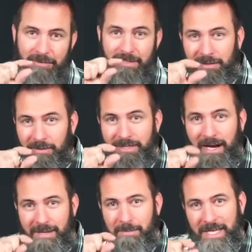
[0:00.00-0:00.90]
the little
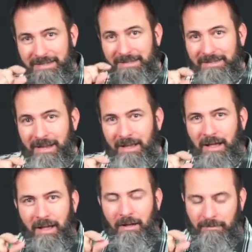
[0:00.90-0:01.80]
tiny pieces
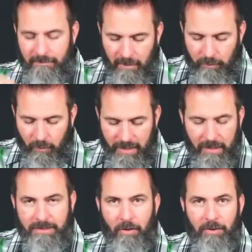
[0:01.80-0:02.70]
of
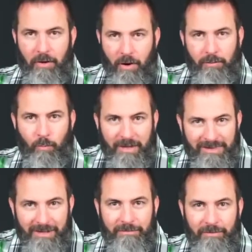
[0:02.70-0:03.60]
what's going on, one
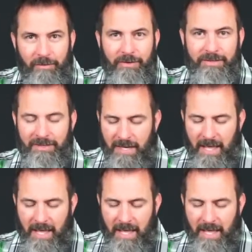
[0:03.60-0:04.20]
little verse,